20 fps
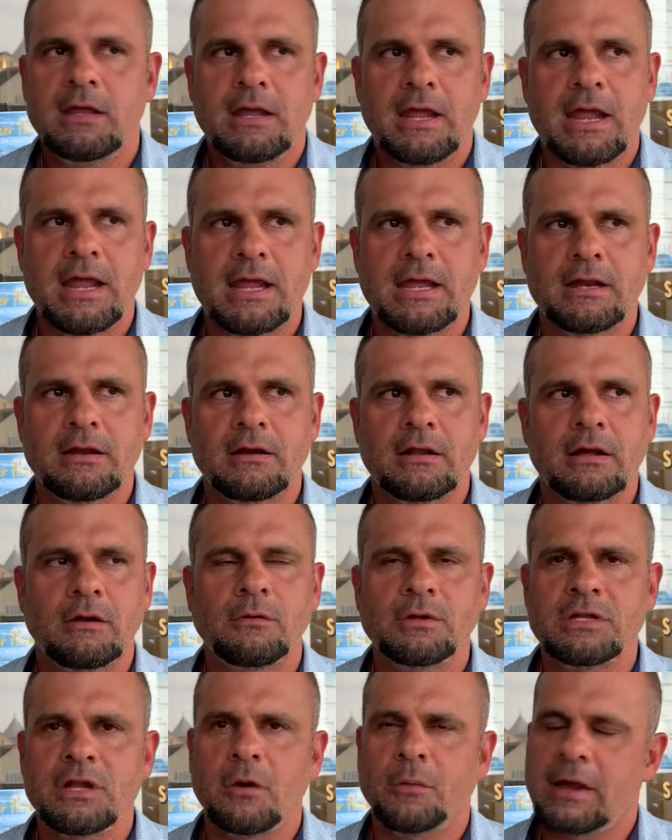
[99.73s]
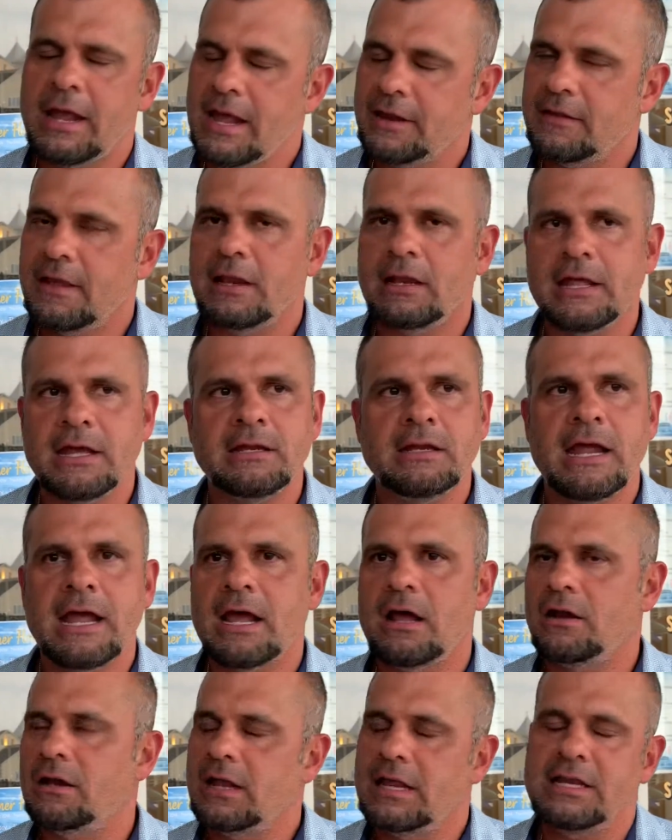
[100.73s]
And we had that
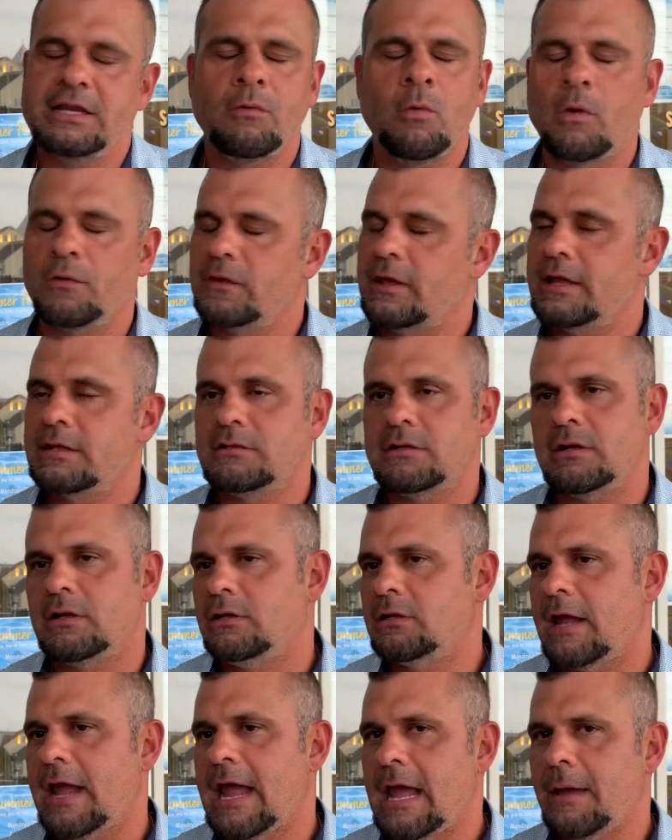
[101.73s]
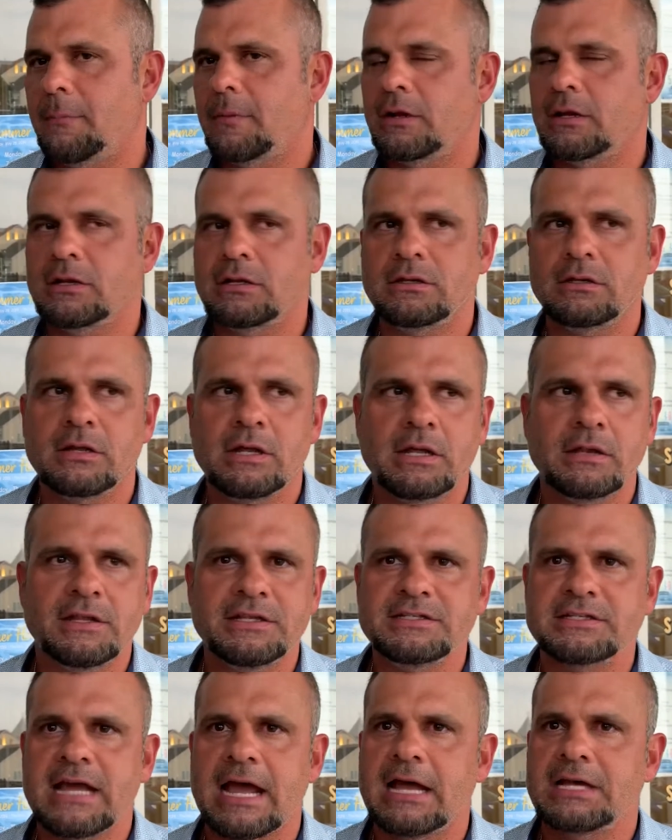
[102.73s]
letdown, and they didn't want that to happen. And
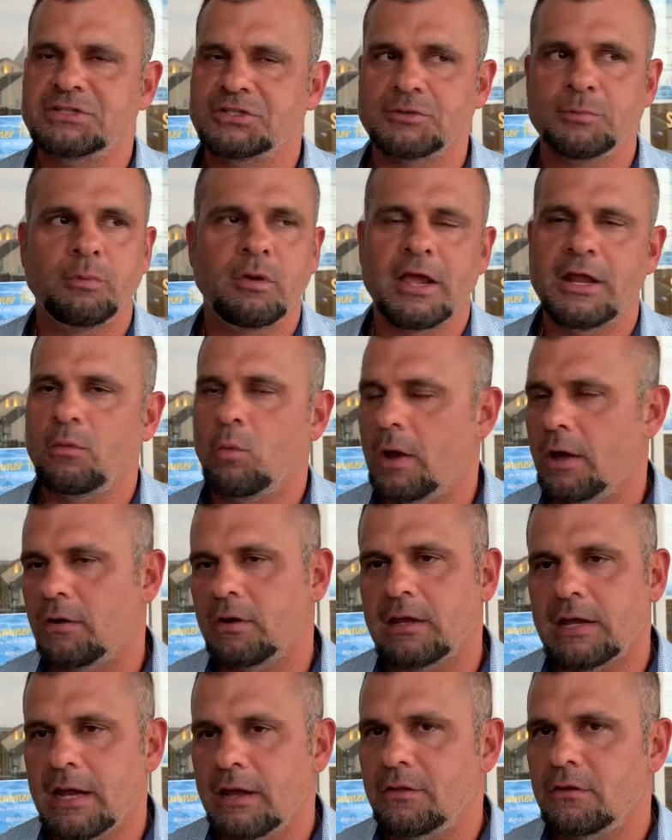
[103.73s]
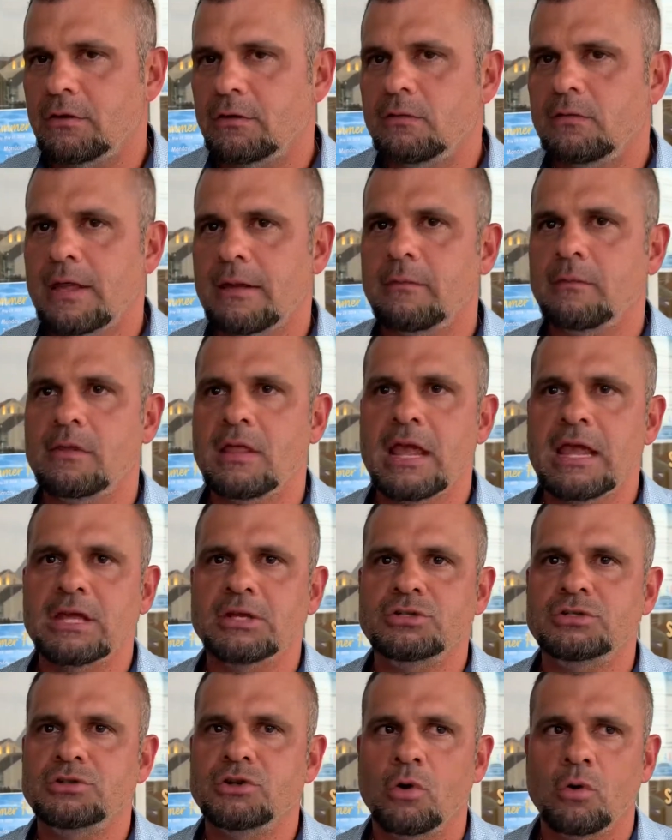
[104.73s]
these guys just played well together. They
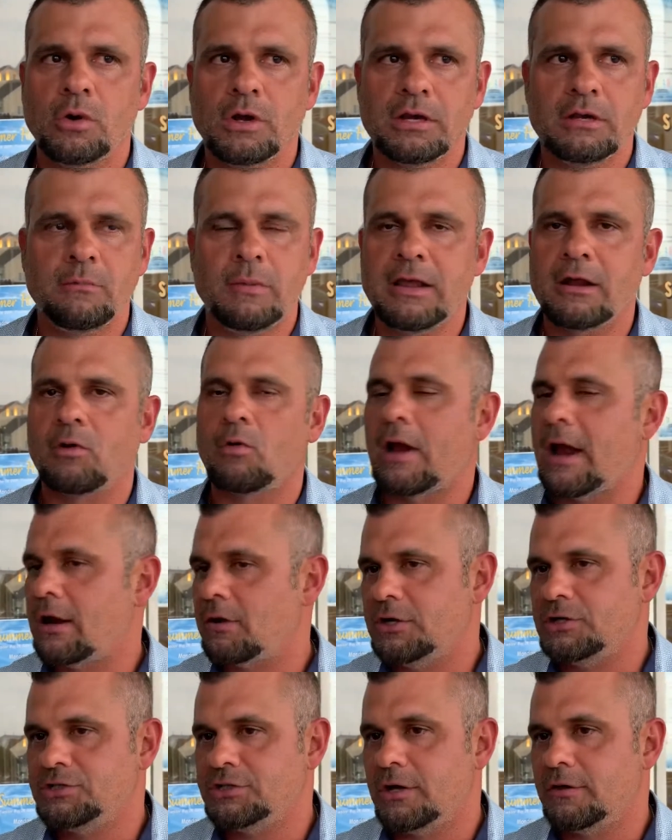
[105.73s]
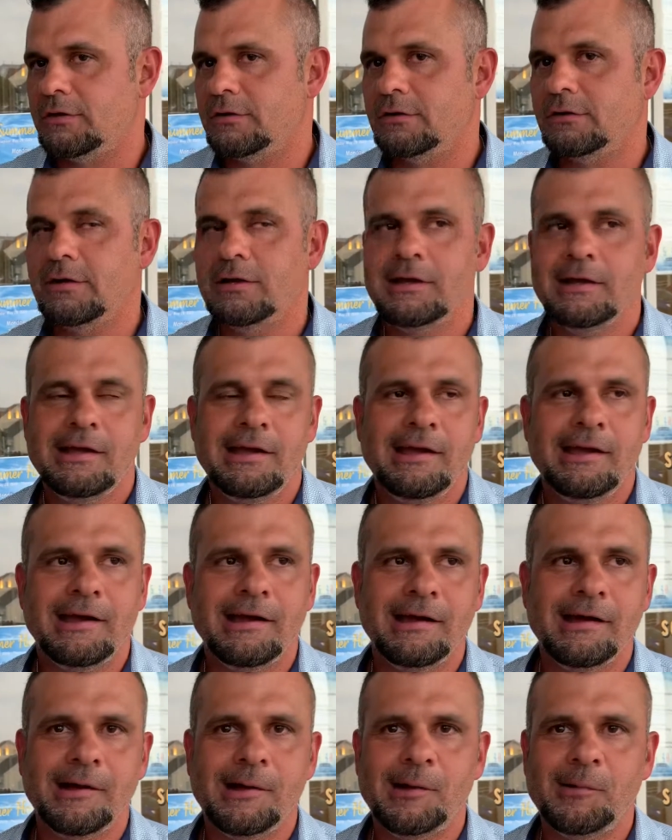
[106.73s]
enjoyed being around each other,
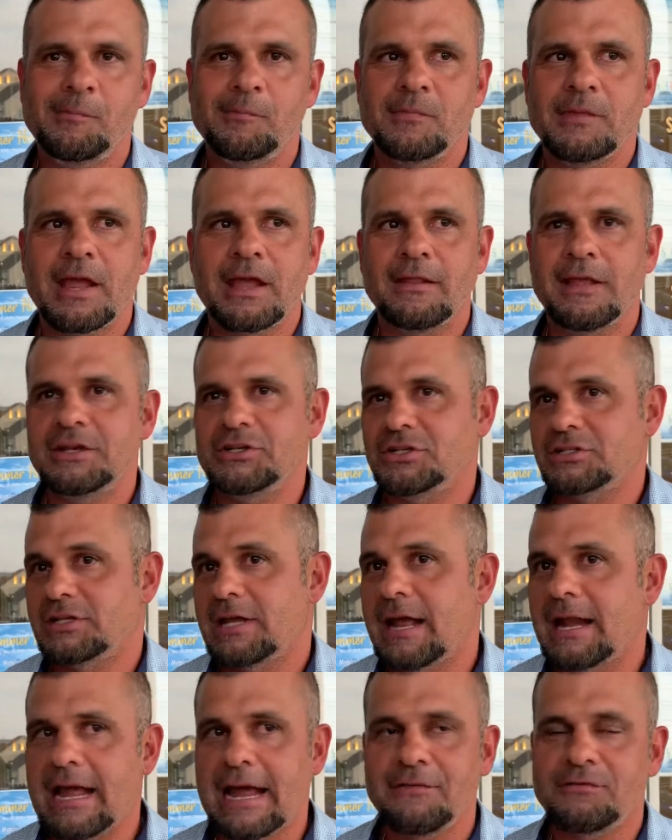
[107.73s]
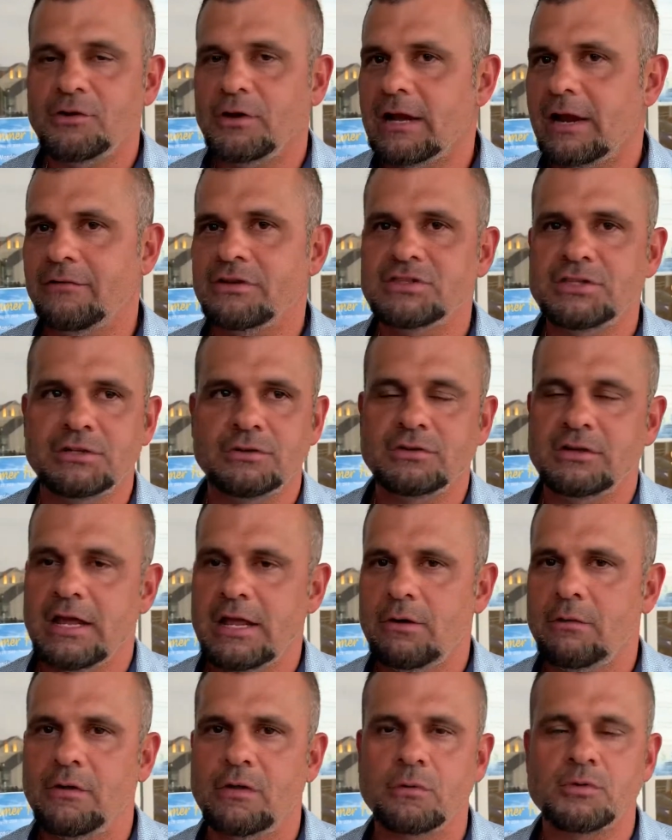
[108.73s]
and they just got after it every single
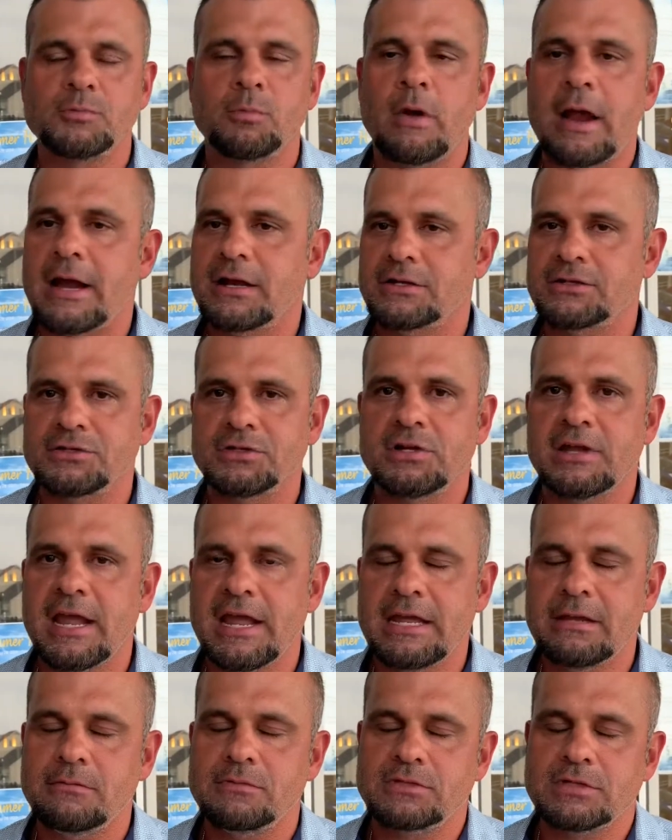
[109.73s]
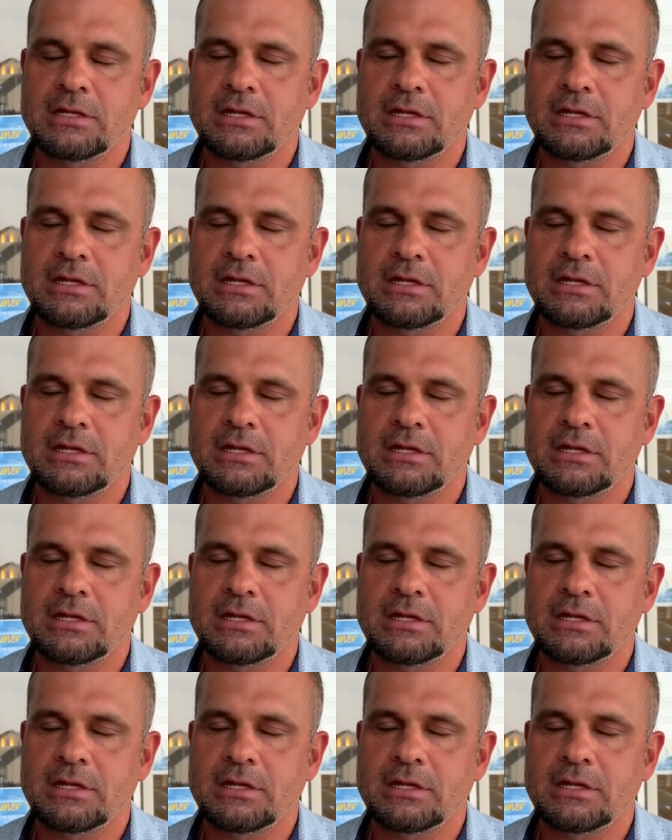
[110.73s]
day, whether it was practice or games.